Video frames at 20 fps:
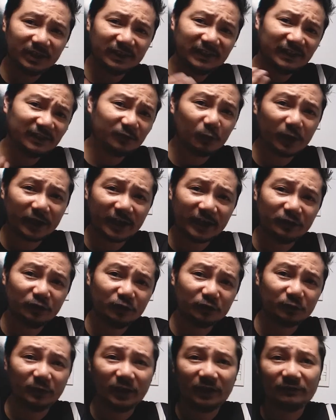is what I
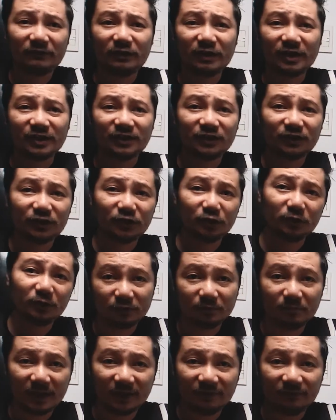use whenever I shoot
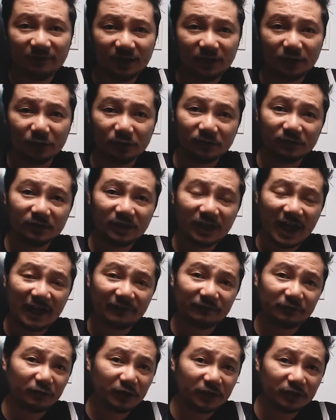my videos.
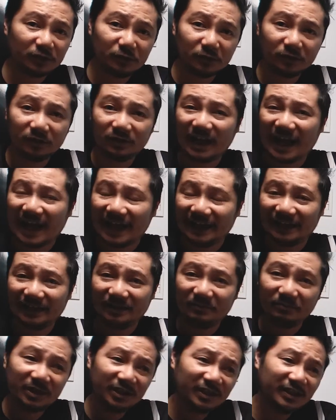After I shoot, I
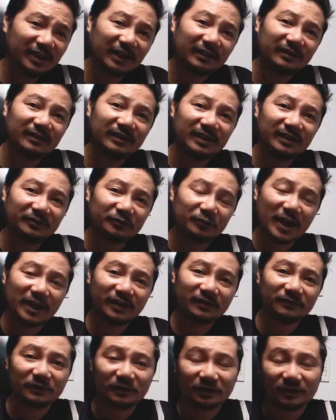immediately
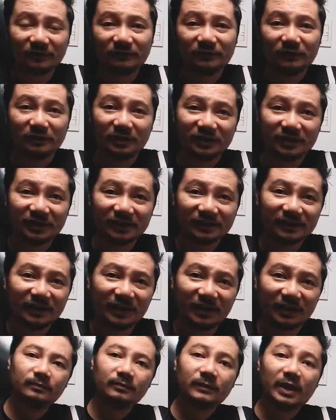transfer the footages
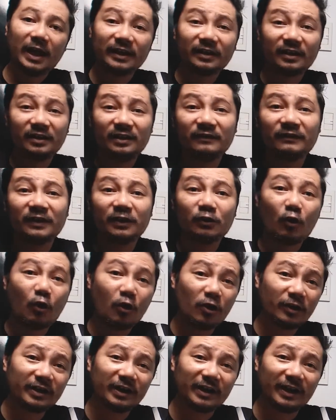here. I can even
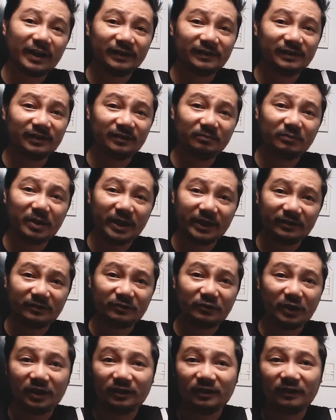organize it by
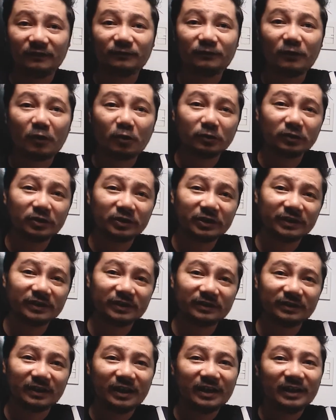creating
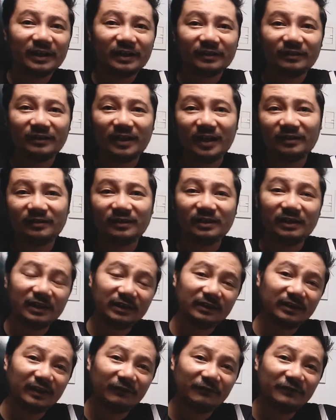folders, then
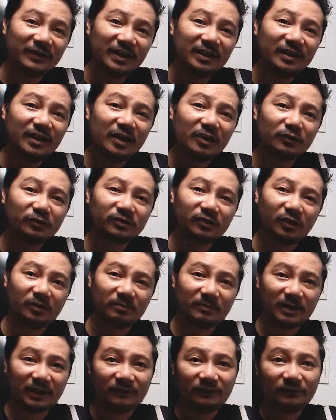delete the videos
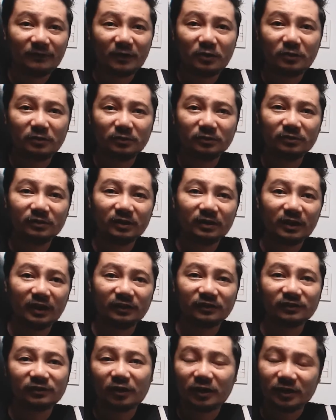on my phone
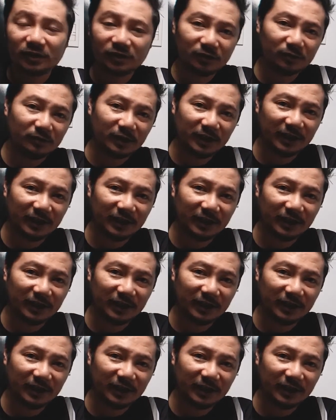and start shooting